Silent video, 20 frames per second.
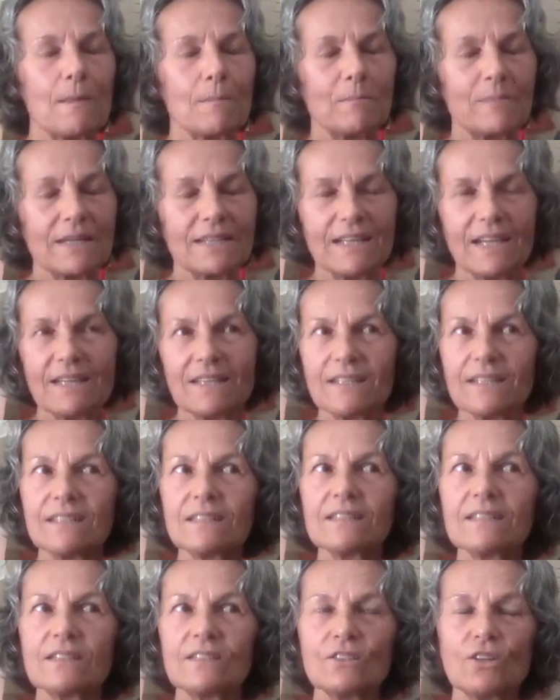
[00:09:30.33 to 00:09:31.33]
But I
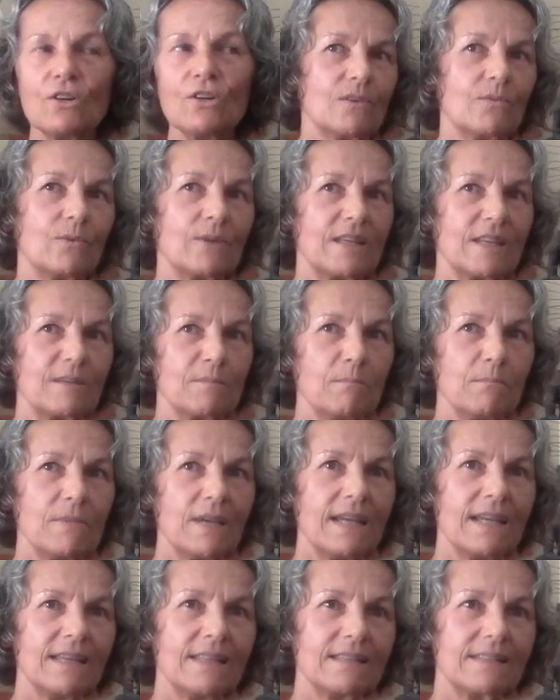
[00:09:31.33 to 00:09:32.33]
didn't know what it
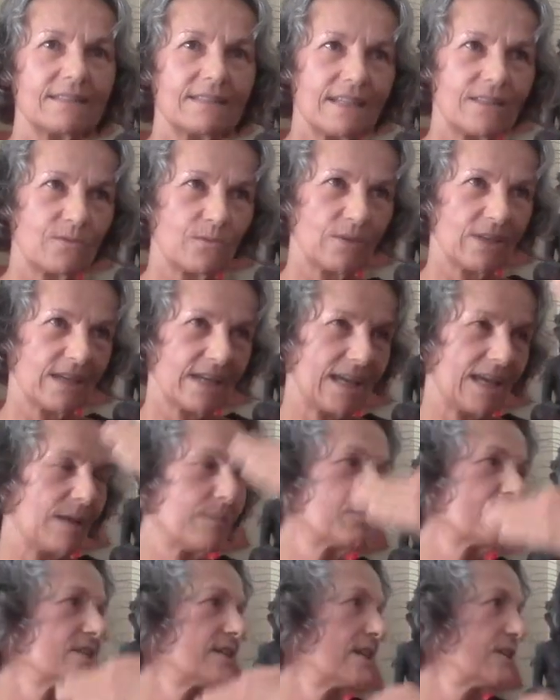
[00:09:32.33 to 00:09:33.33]
meant that we are
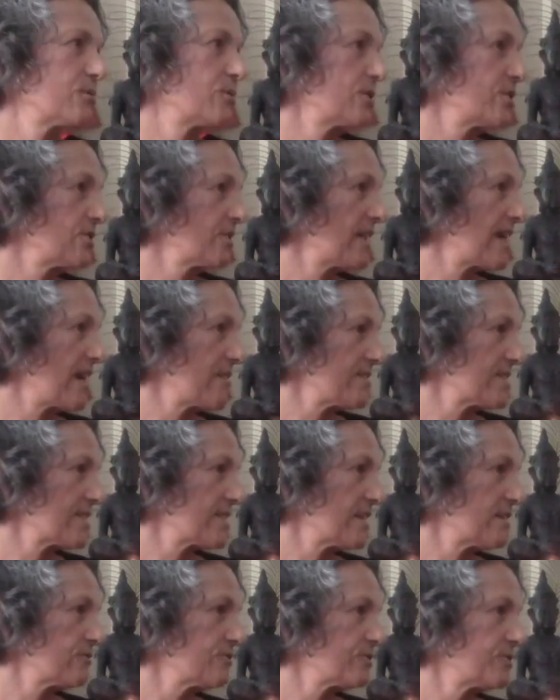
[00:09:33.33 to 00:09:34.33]
empty and we don't have a
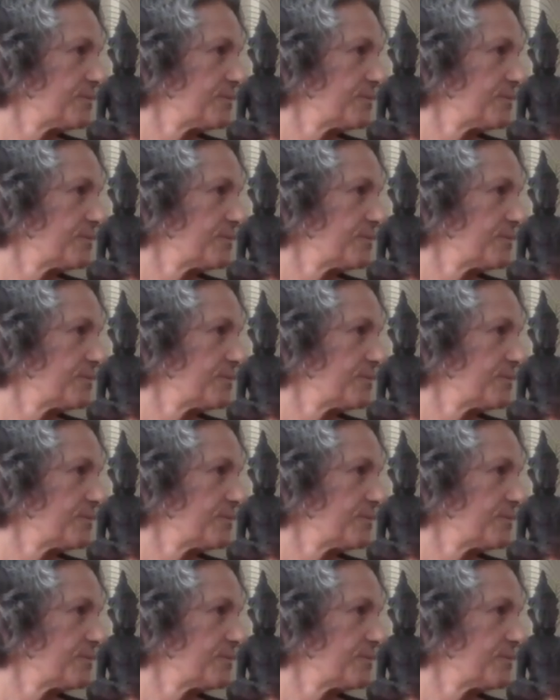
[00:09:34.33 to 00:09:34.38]
self.